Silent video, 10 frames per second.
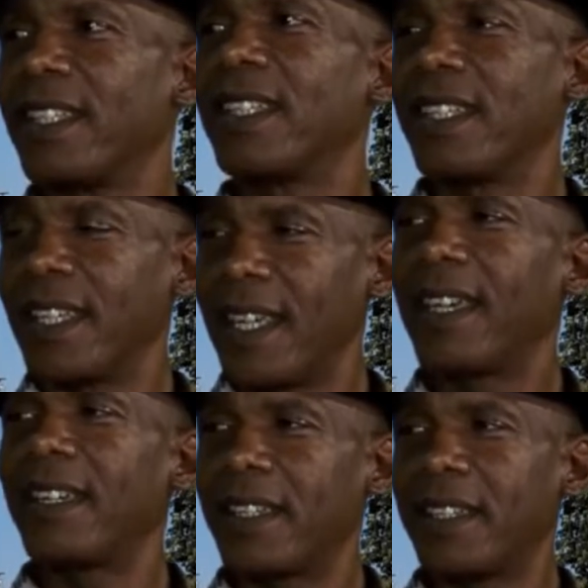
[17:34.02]
Yeah,
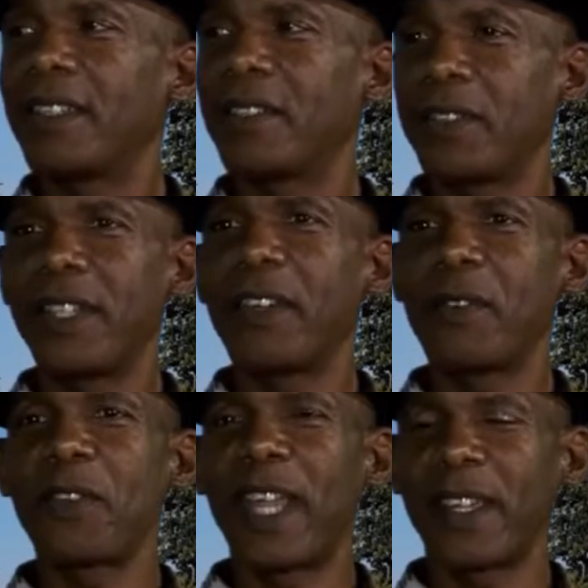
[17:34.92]
yeah, we
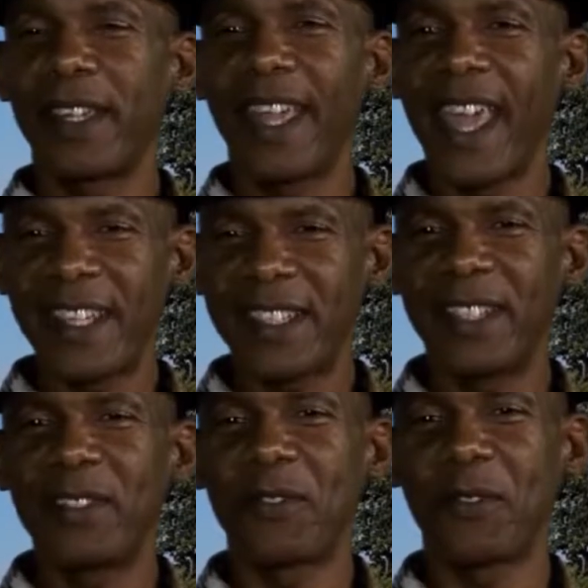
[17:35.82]
were like
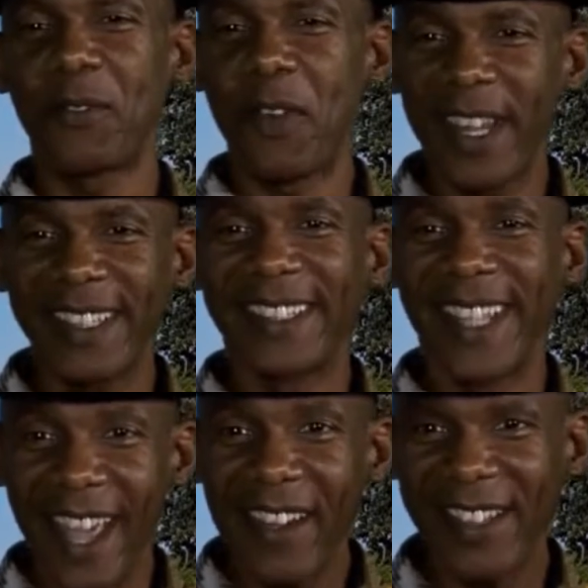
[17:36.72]
actually right
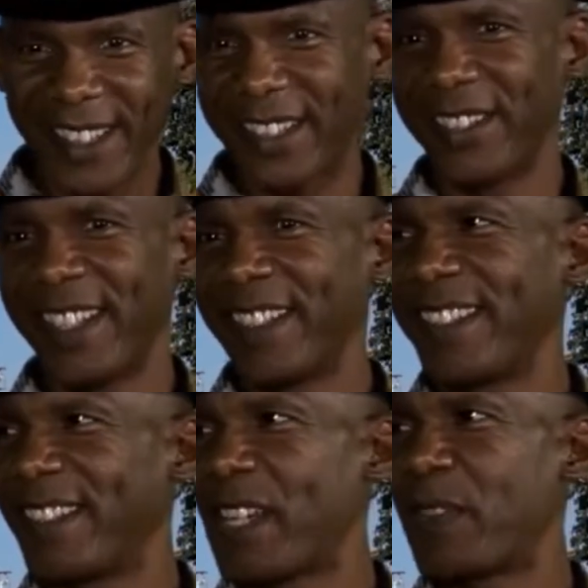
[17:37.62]
down the street,
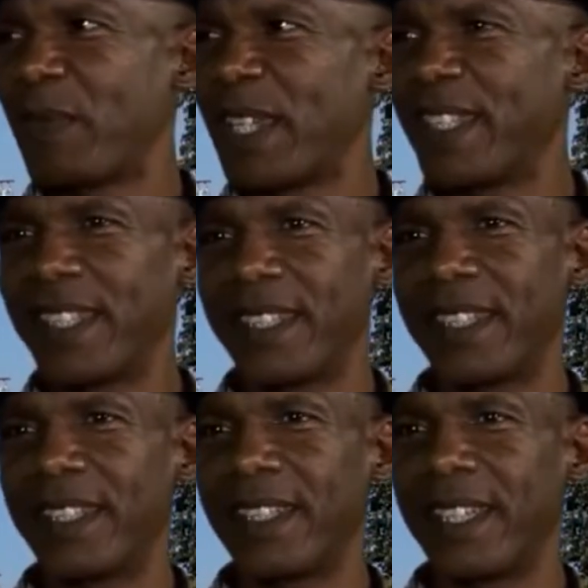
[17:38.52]
you know, me and
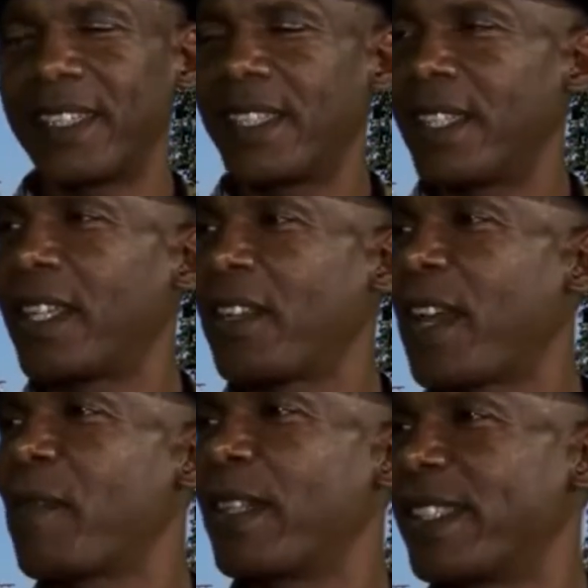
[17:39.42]
us and another
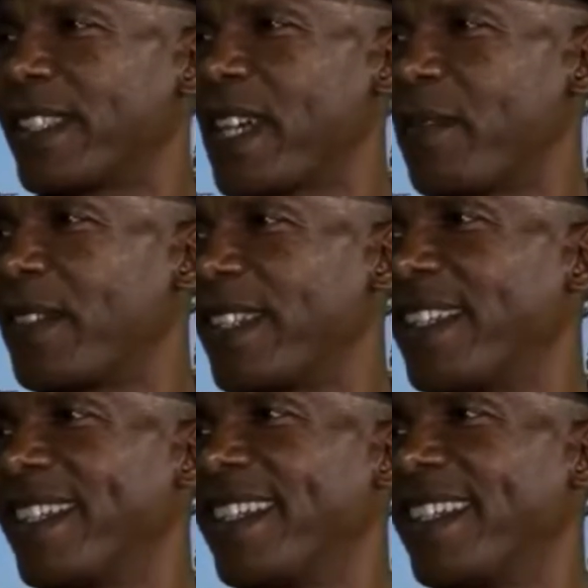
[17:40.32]
ambulance company.